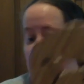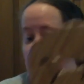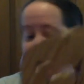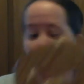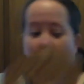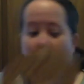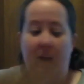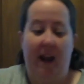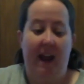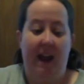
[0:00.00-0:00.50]

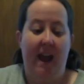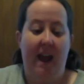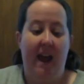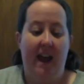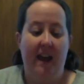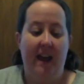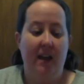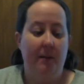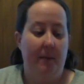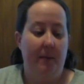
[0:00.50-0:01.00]
When I
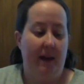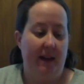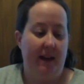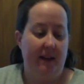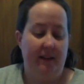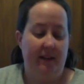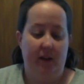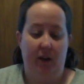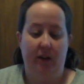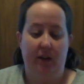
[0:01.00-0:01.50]
hang my
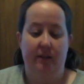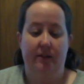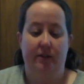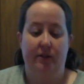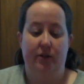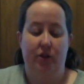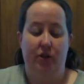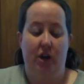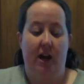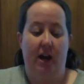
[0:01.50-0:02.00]
socks to
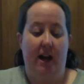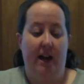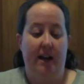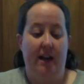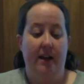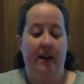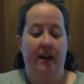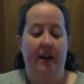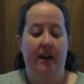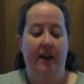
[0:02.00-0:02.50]

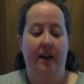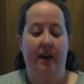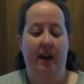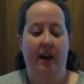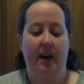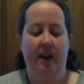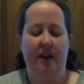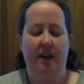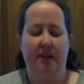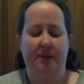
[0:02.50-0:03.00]
dry,
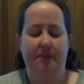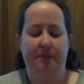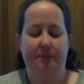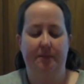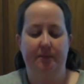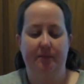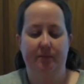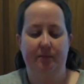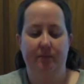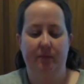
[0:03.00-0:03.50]

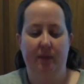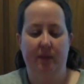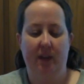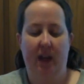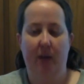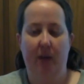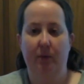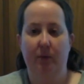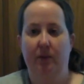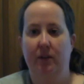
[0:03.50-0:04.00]

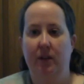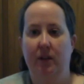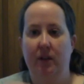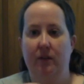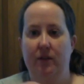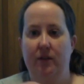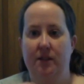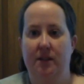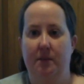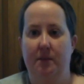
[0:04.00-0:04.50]
I was looking
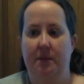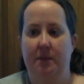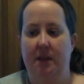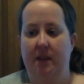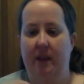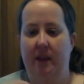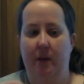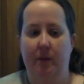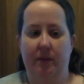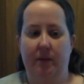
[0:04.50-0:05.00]
for something
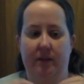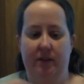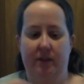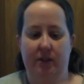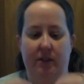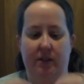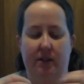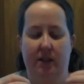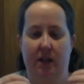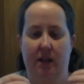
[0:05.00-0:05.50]
that was
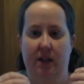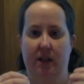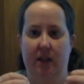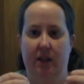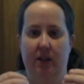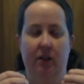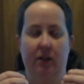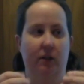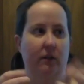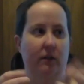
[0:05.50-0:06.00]
just a
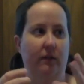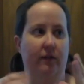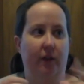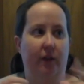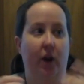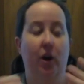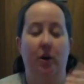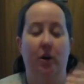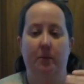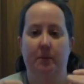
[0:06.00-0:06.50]
little
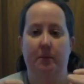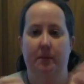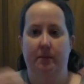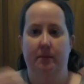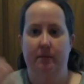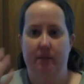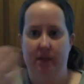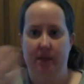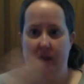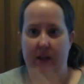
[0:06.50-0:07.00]
firm
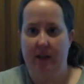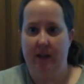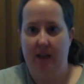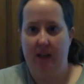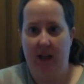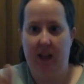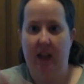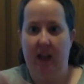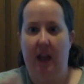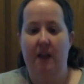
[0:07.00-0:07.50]

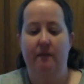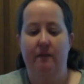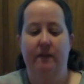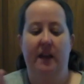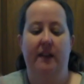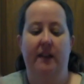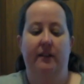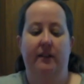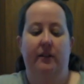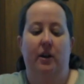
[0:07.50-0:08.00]
that gave
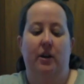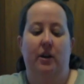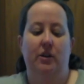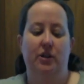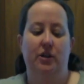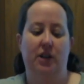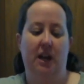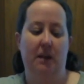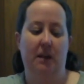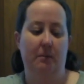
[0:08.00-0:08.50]
that sock
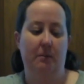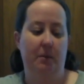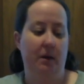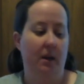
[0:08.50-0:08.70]
shape.